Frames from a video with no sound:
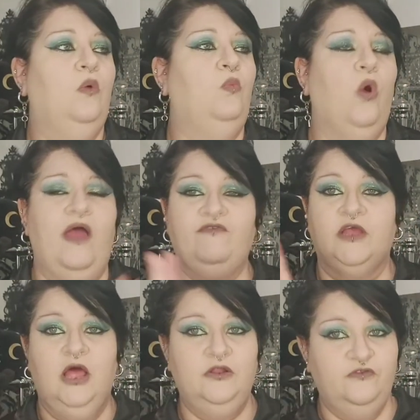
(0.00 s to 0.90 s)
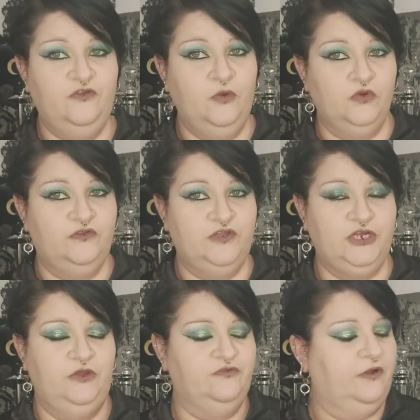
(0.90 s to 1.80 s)
Whatever colours you want to
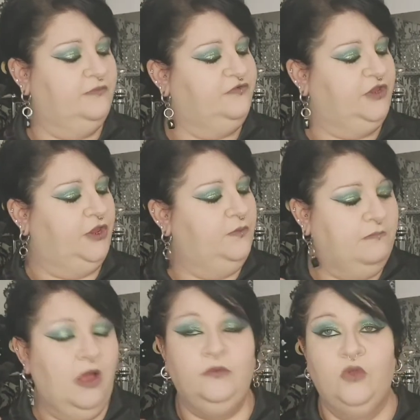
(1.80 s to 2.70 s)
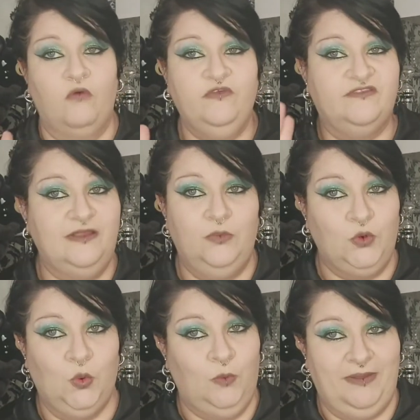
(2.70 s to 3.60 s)
choose are up to you. Mine obviously
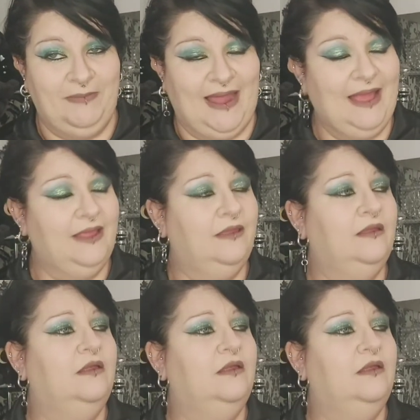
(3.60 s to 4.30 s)
would all be black.